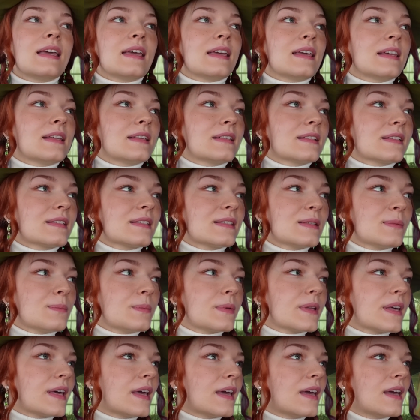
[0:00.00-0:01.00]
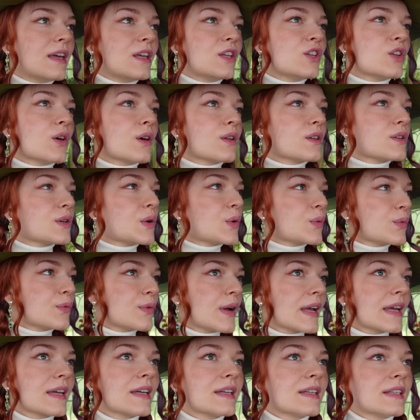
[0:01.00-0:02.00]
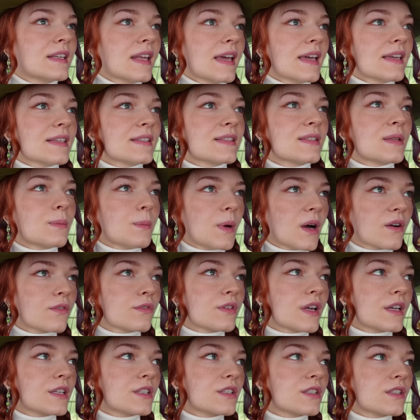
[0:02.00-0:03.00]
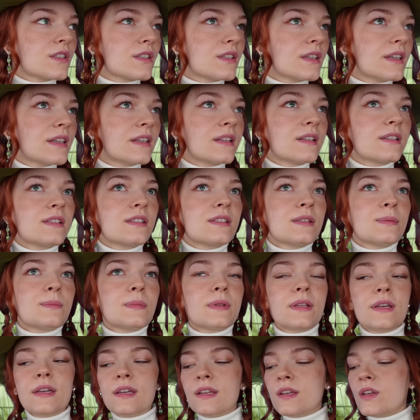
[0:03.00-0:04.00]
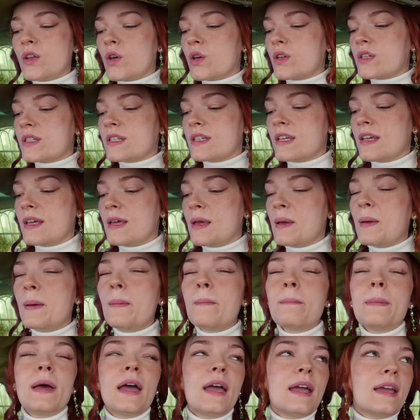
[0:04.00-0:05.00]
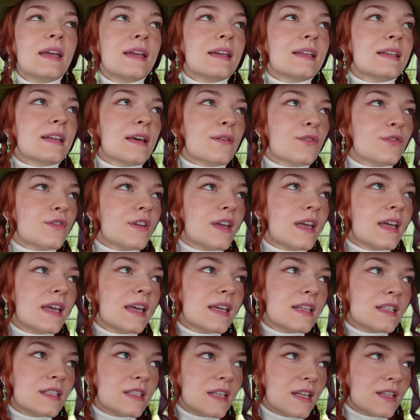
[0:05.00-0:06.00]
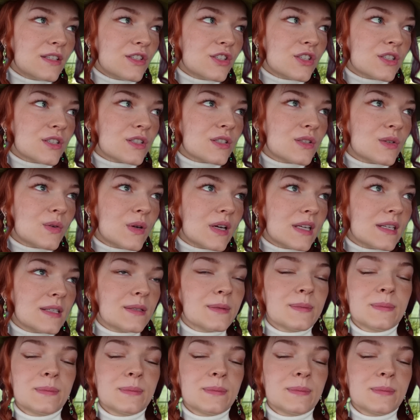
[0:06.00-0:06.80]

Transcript: it'll simply not recognize the mock flesh. It'll simply not pay enough attention to it.